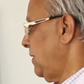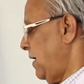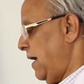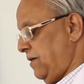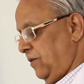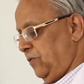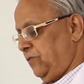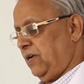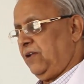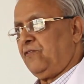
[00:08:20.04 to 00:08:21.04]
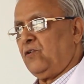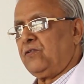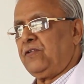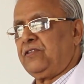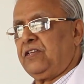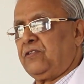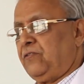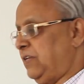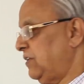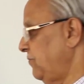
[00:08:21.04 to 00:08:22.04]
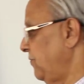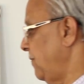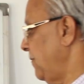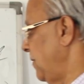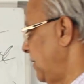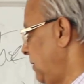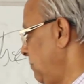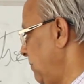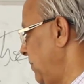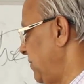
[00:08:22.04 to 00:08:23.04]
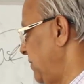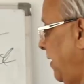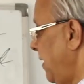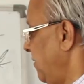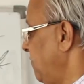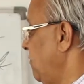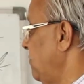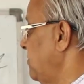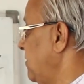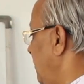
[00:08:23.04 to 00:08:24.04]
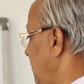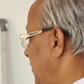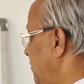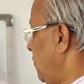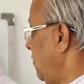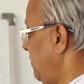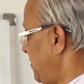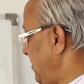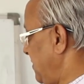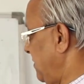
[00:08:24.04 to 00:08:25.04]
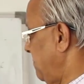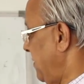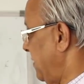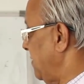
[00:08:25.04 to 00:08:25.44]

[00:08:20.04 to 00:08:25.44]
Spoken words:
and usually 6 weeks of immobilization. And of course, there is always the treatment